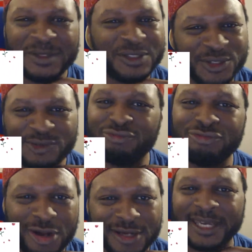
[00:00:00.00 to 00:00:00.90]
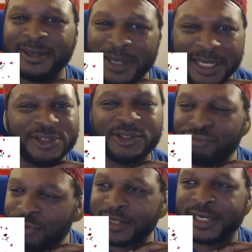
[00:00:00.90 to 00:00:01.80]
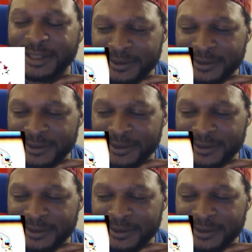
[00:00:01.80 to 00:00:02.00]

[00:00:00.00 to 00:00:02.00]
It's just rocking, man, just rocking.